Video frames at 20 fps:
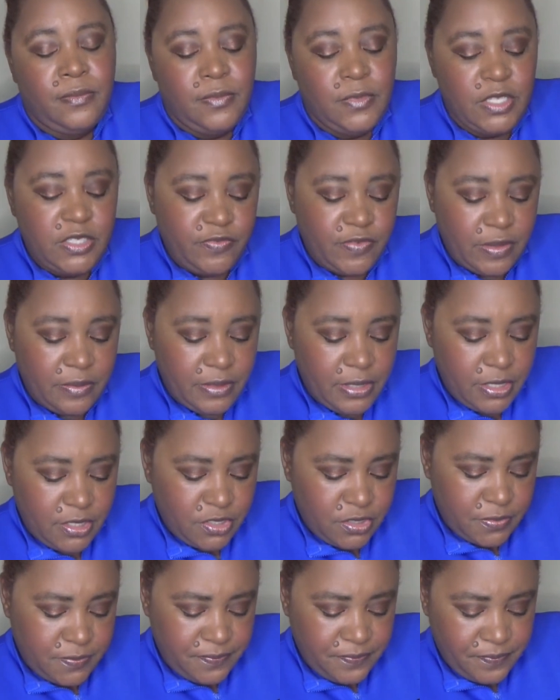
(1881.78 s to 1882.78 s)
This
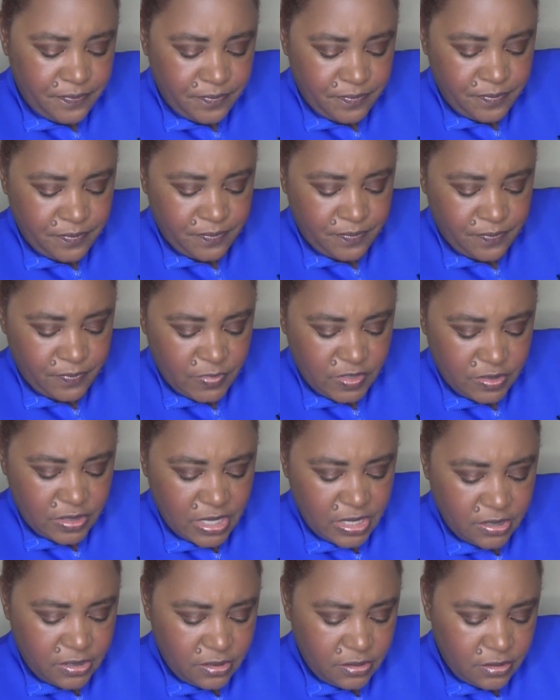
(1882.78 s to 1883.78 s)
foundation.
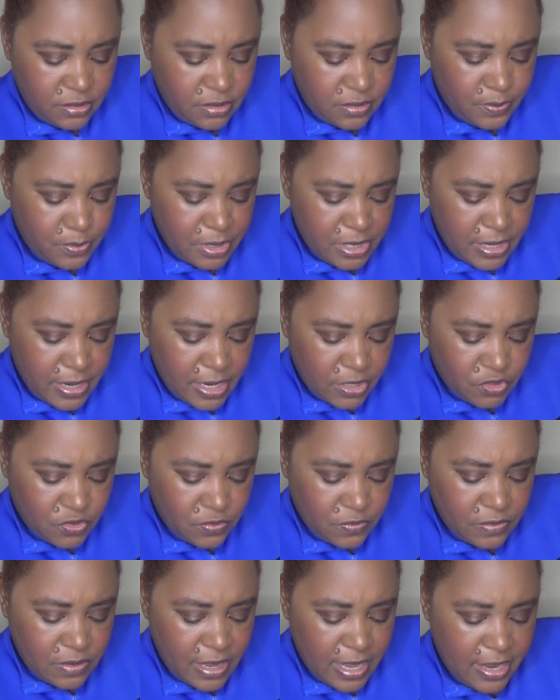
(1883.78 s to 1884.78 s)
Essence Pretty
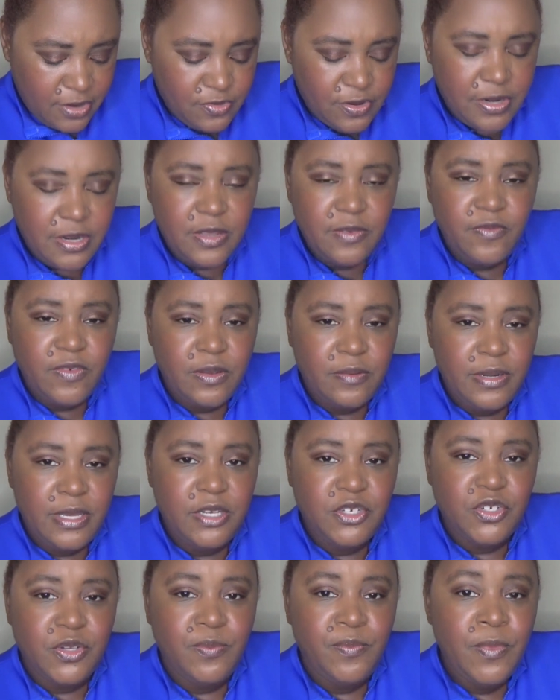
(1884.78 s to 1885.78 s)
Natural Hydrating
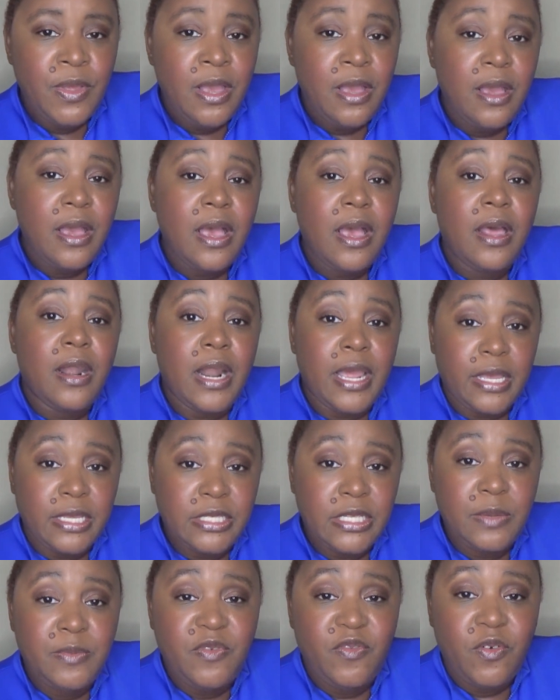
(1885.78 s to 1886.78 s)
Foundation. Like I
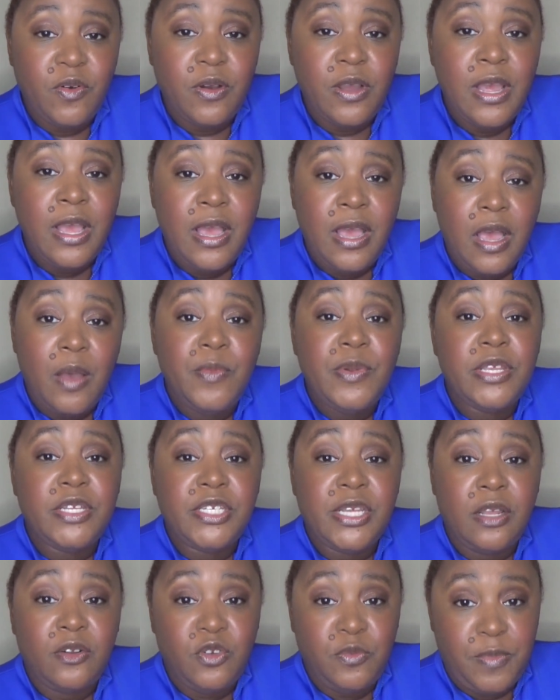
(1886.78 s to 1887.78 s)
said before, I'm gonna need
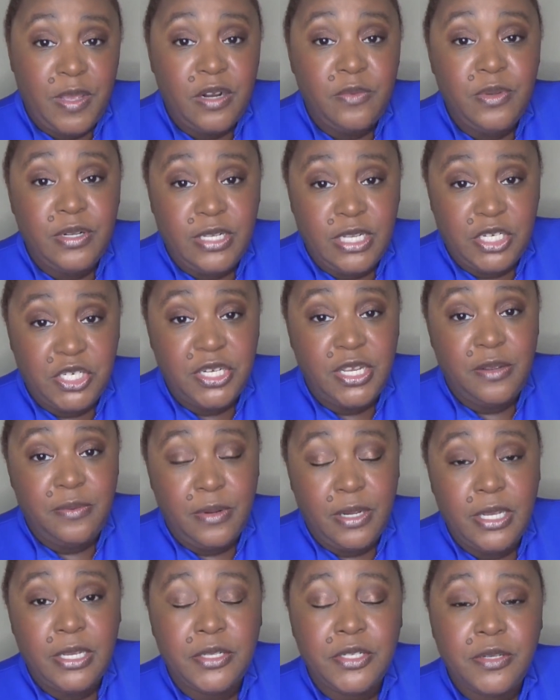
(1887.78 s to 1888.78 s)
y'all to do better with that shade
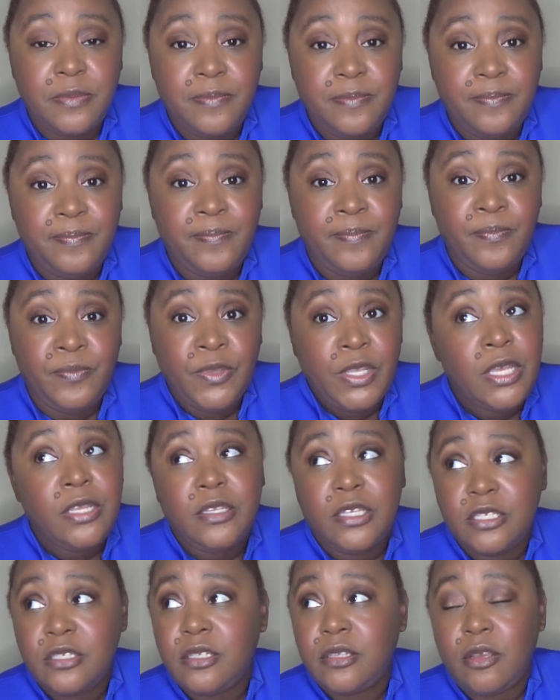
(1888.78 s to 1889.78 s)
range.
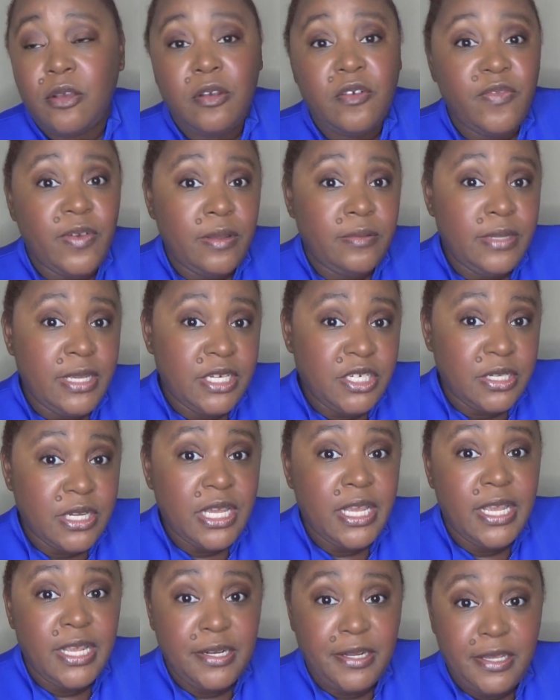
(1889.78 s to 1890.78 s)
This third foundation
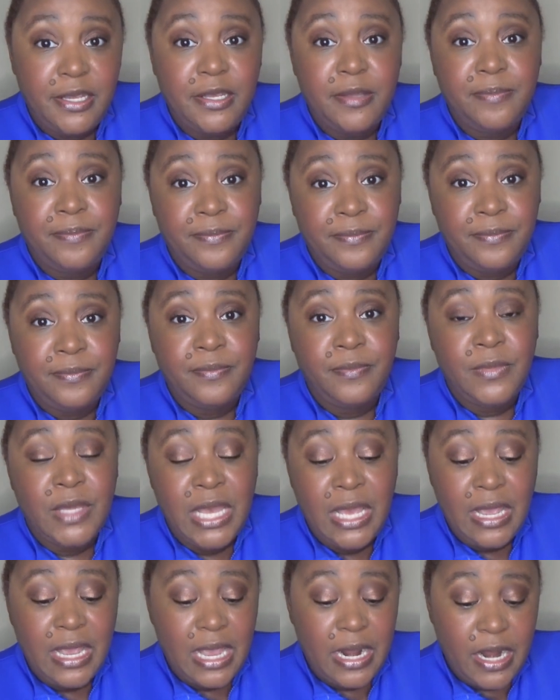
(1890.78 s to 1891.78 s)
I had to get.
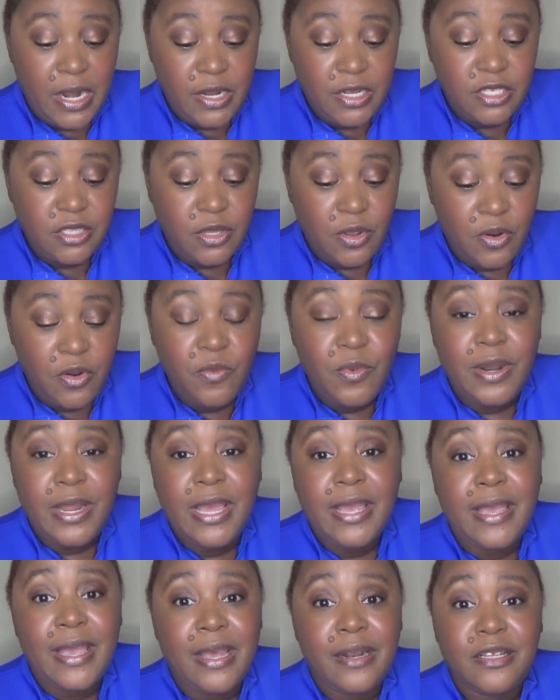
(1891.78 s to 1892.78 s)
And then this third one
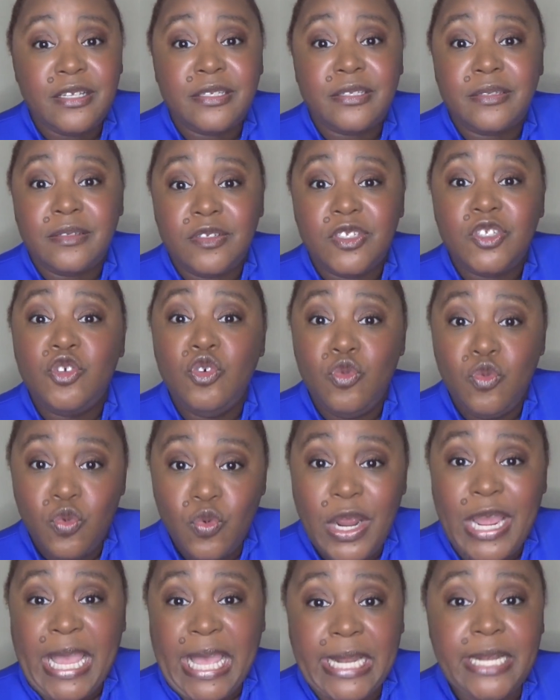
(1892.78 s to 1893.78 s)
I got is too
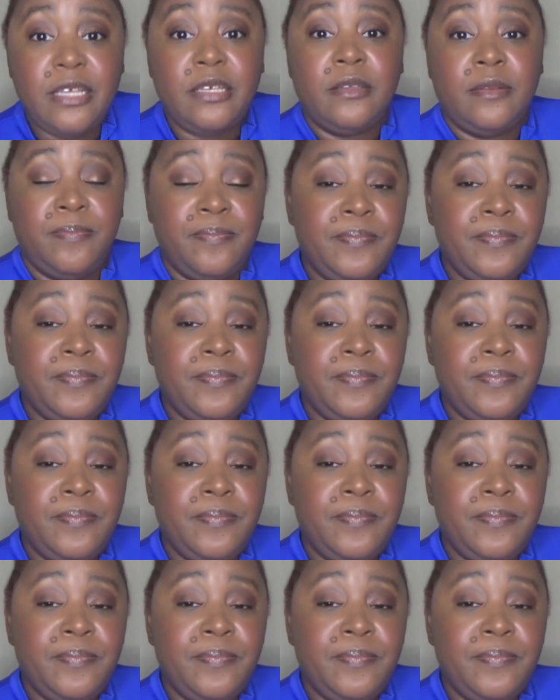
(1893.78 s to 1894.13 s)
red.